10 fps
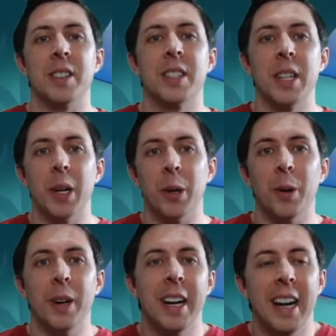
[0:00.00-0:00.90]

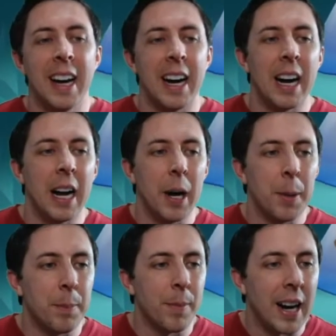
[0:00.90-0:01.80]
So
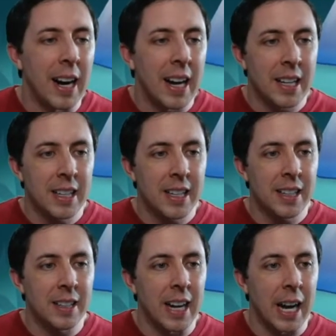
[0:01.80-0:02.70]

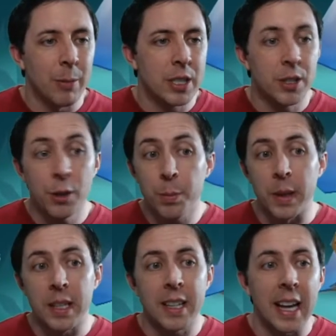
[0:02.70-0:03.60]
I was
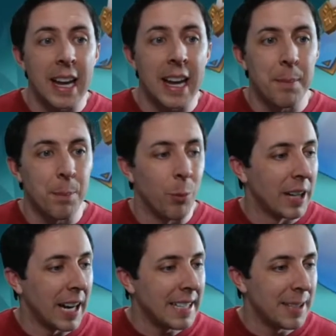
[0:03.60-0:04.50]
stupid, and what
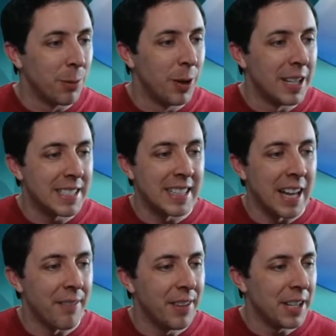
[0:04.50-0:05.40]
I did was in
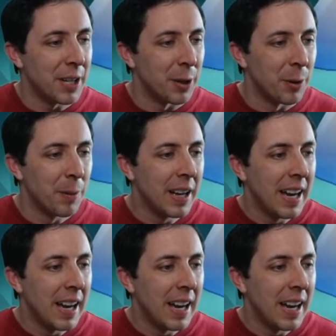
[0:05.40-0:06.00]
that video,